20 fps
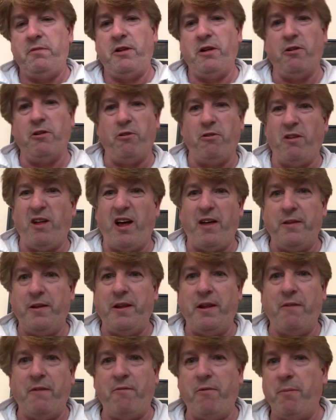they look like
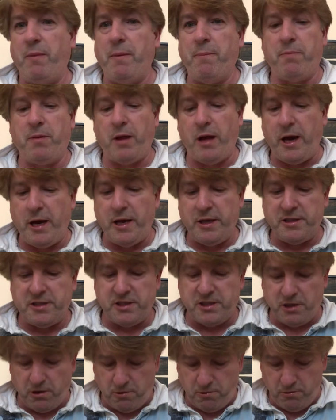they'd never been played.
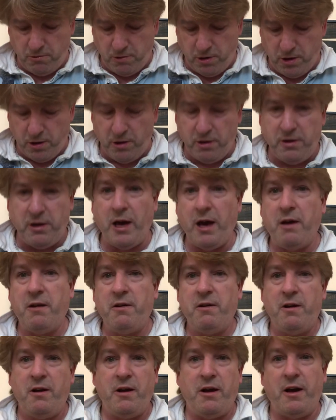So, yeah,
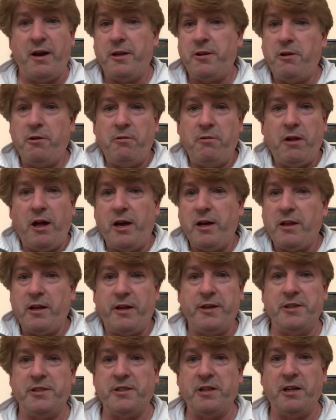and I do like
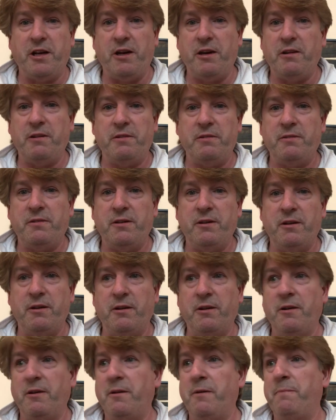Gladys Knight.
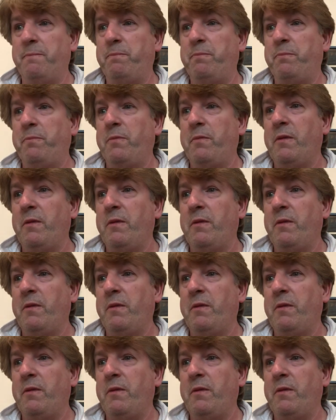I